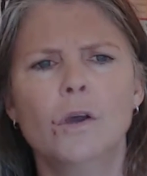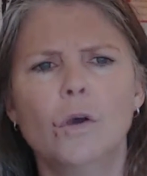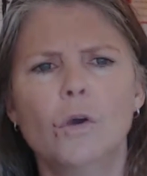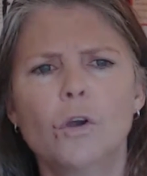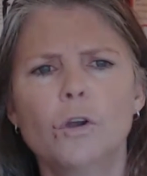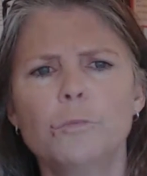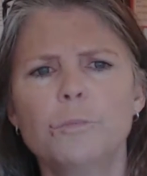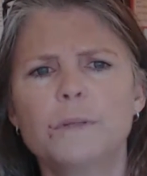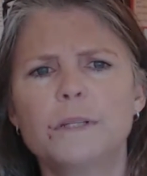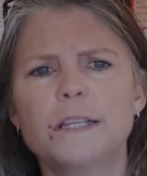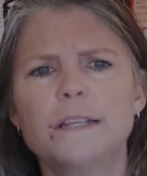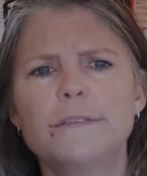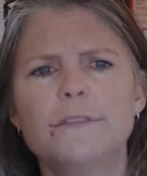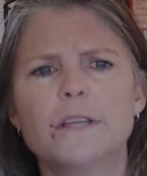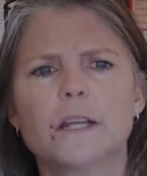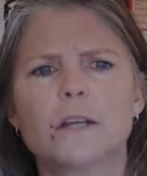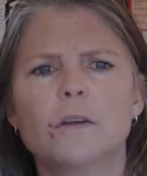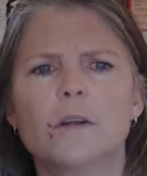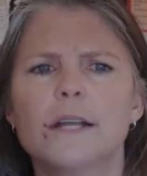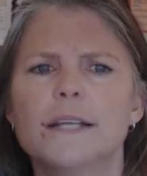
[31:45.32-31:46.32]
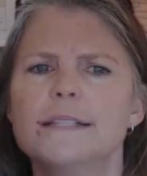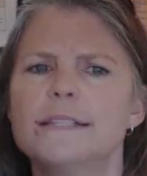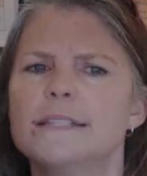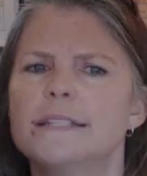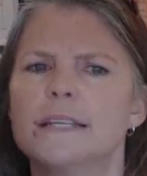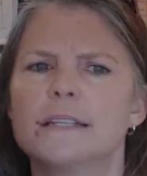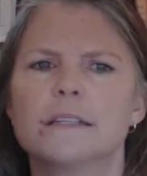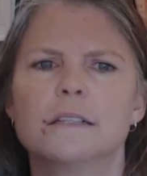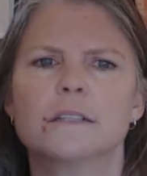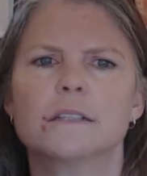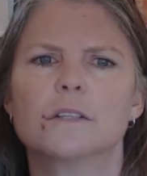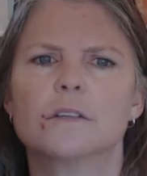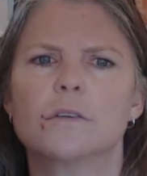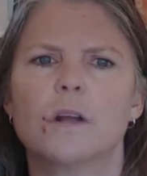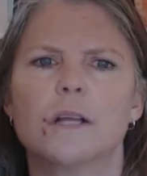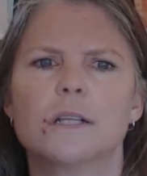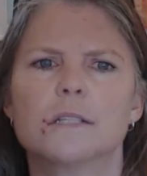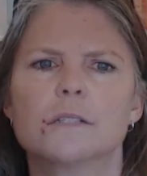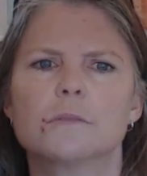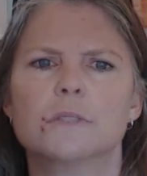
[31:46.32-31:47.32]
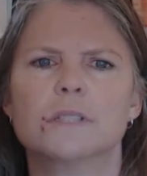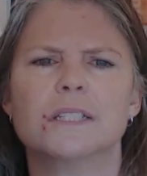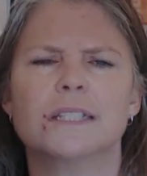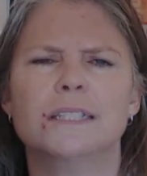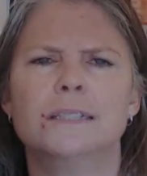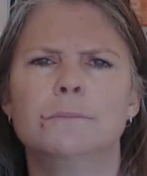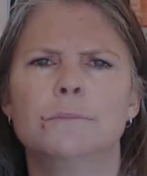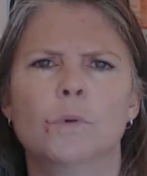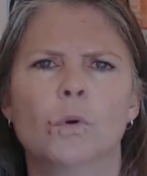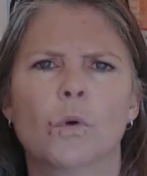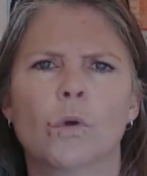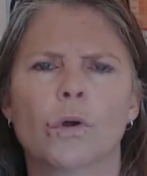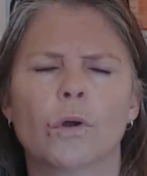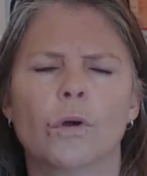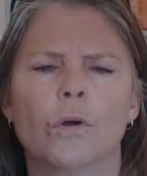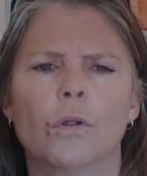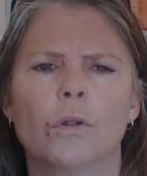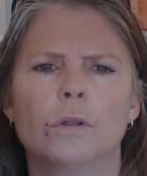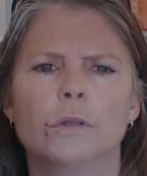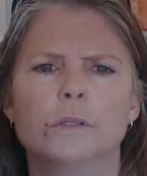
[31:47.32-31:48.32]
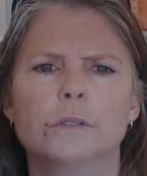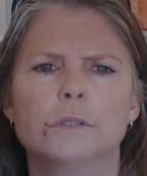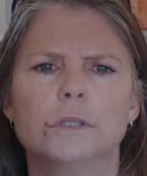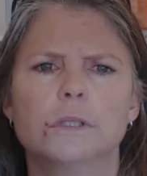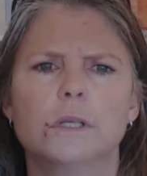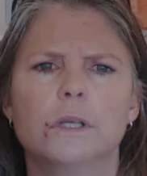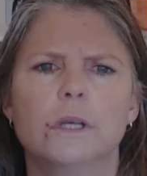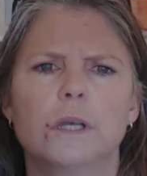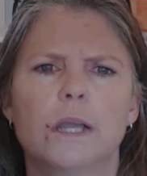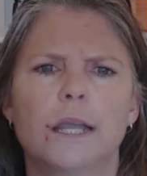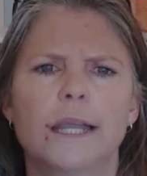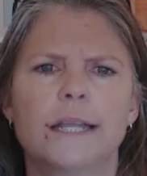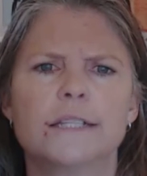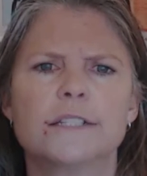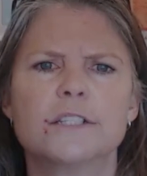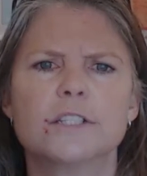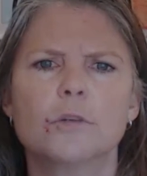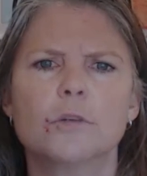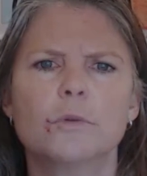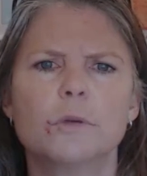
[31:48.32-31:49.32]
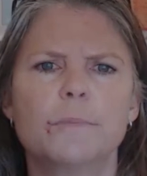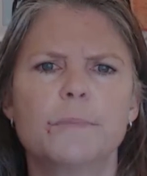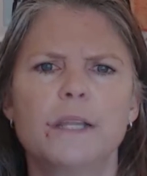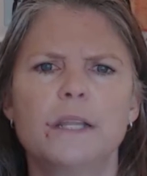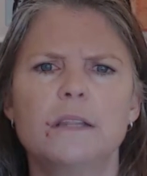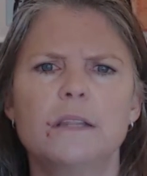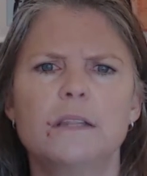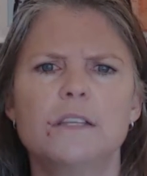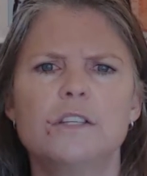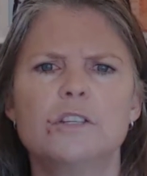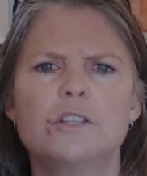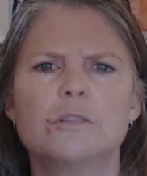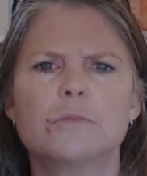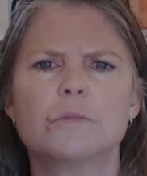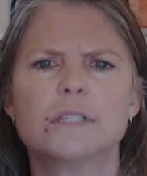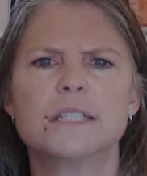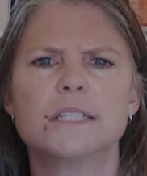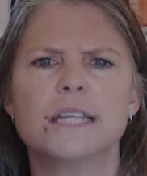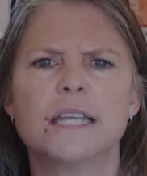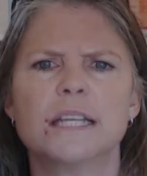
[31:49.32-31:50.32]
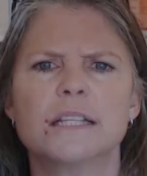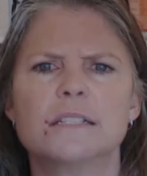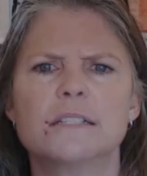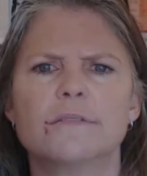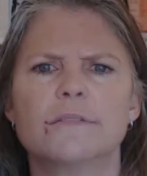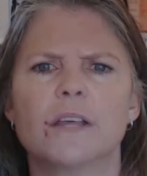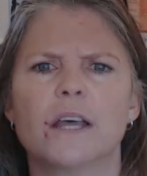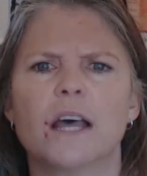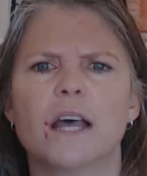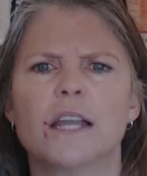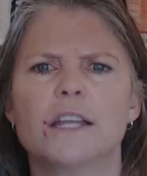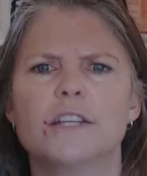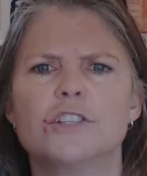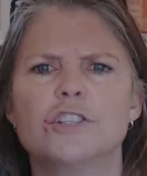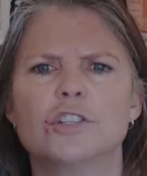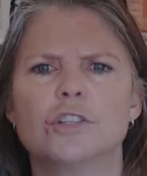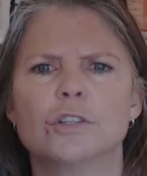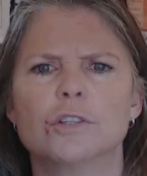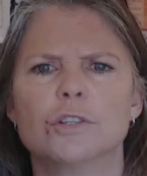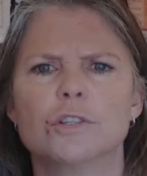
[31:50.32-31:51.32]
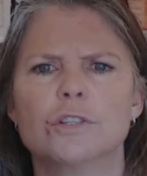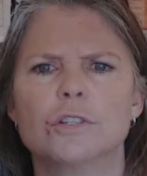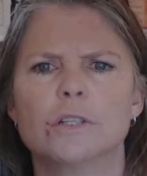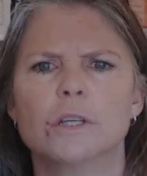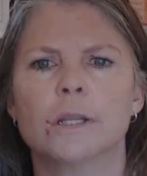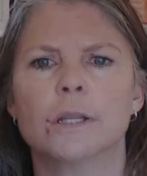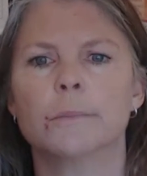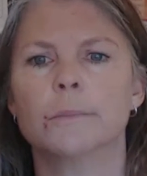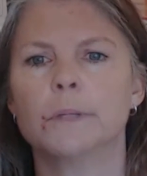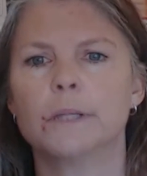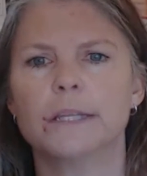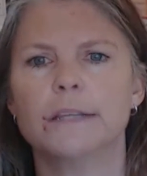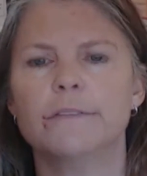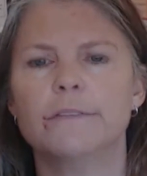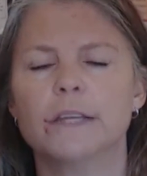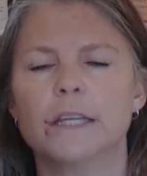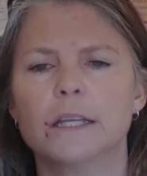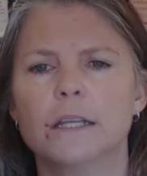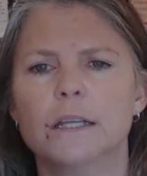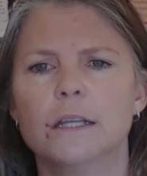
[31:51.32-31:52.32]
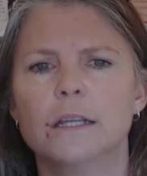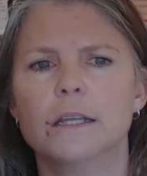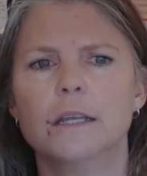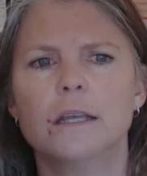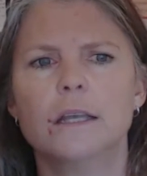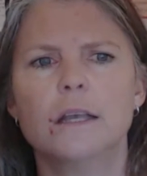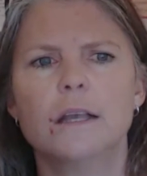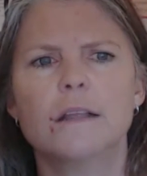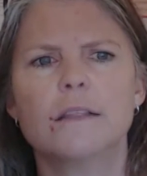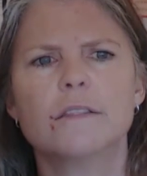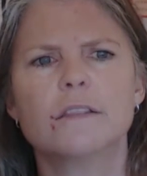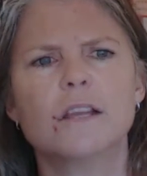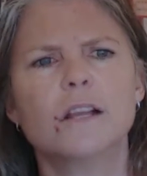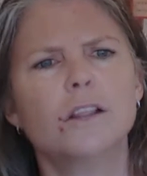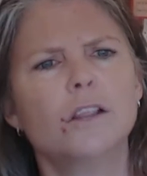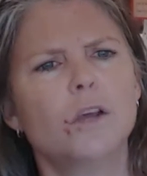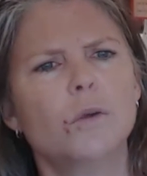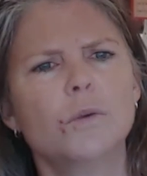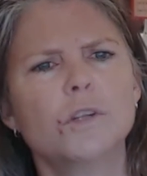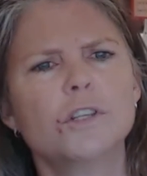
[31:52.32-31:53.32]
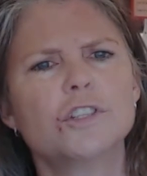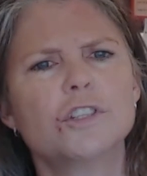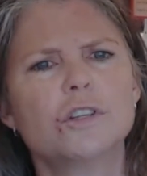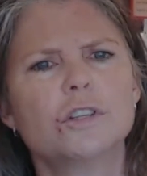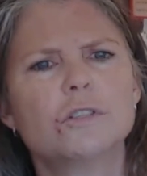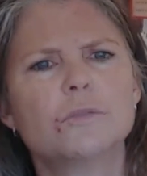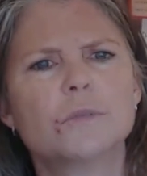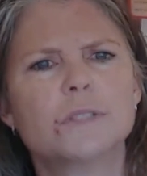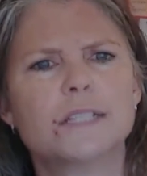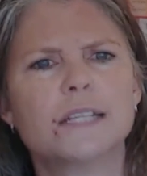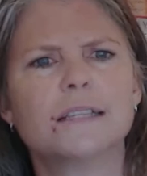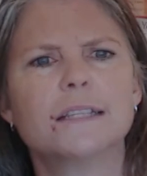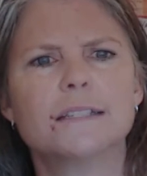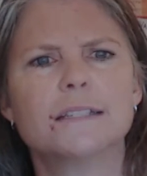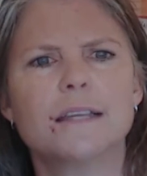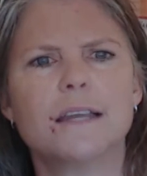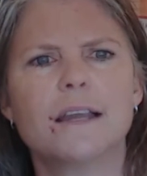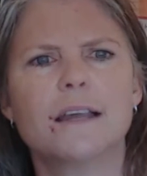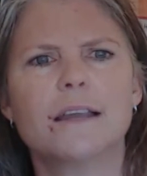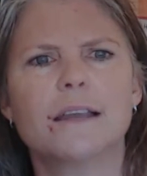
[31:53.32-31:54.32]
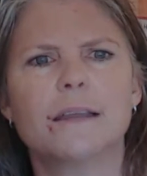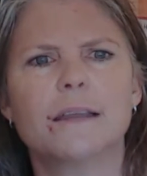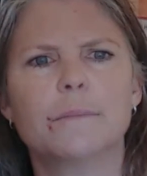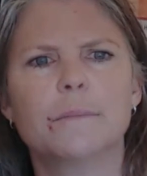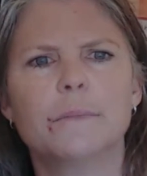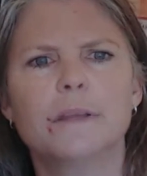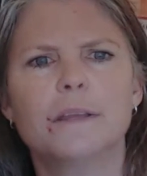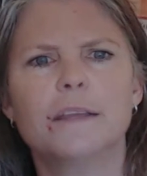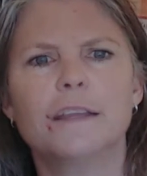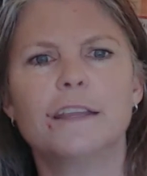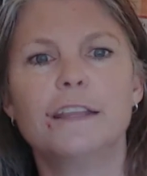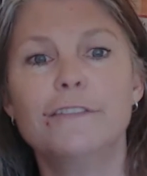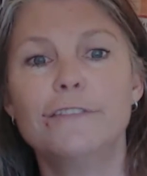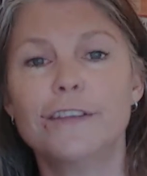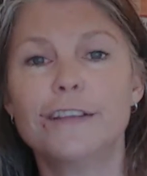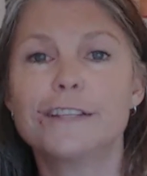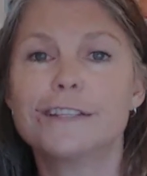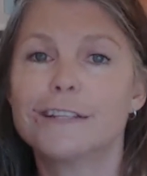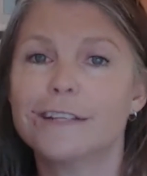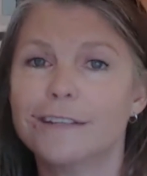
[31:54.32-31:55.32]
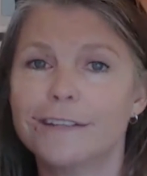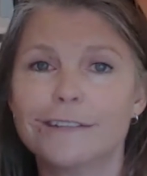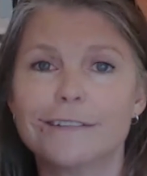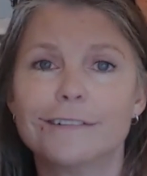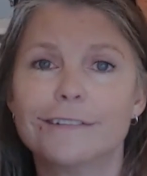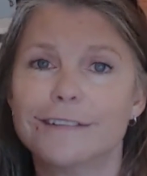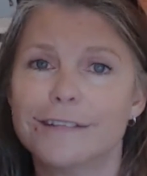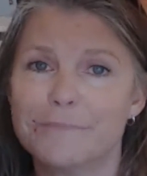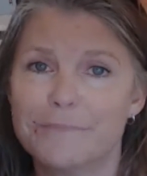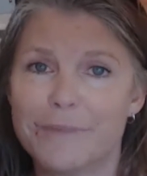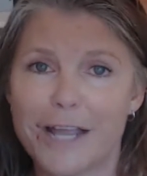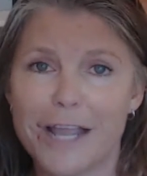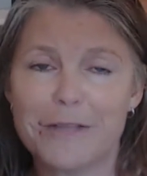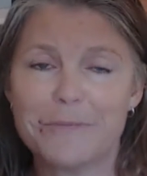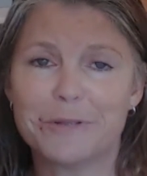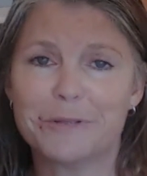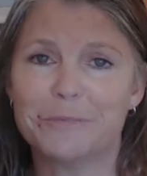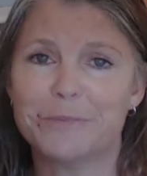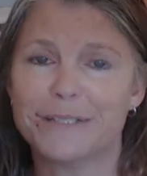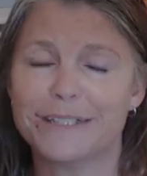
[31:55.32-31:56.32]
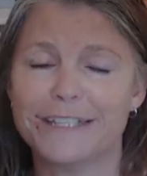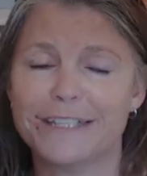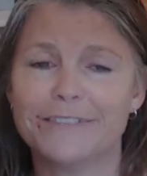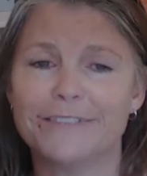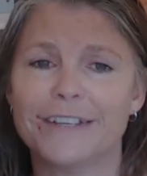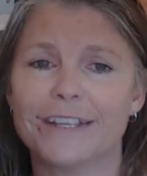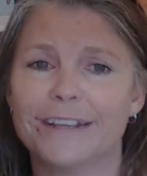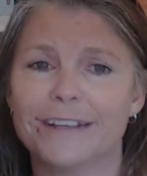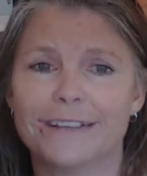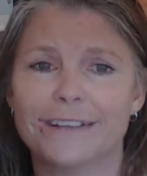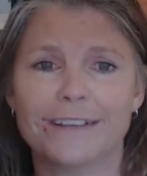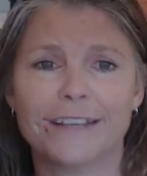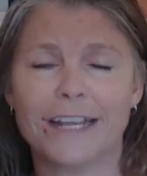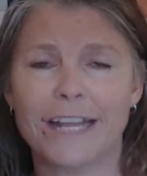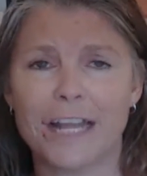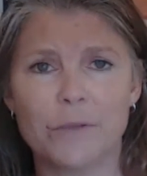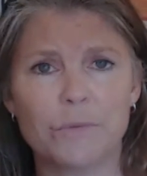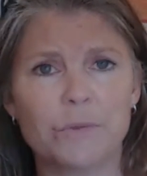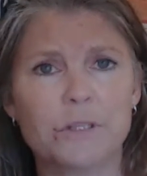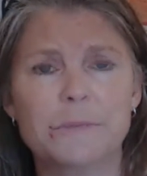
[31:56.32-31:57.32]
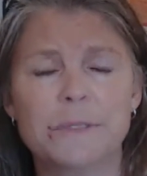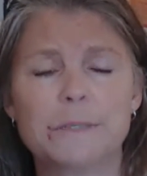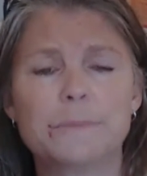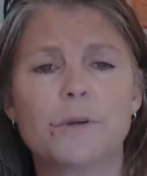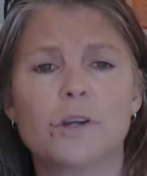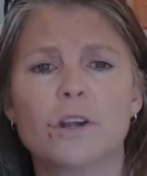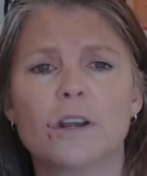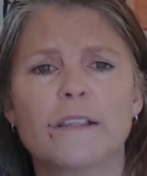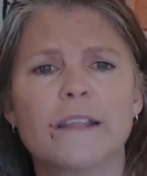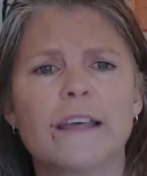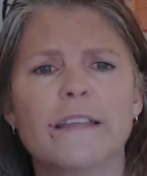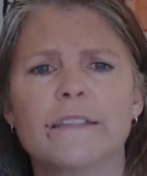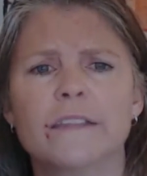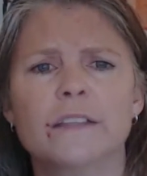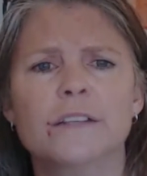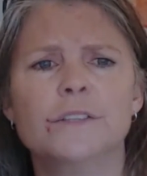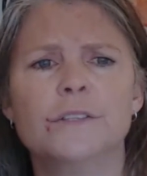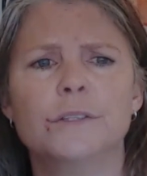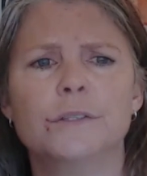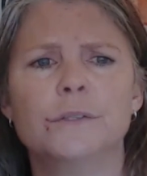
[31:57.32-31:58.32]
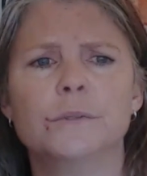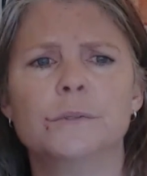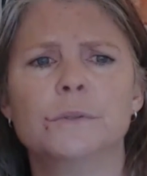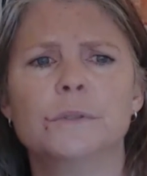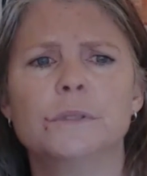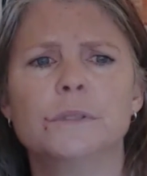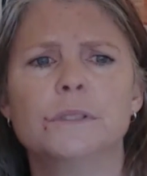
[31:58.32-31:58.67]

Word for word: Hort believed that Christ's death on the cross was immoral, and so repeated the usual stance of the High Church, unbelieving. The lower church was at the time evangelical and Bible believing, and I would have been a part of that then too.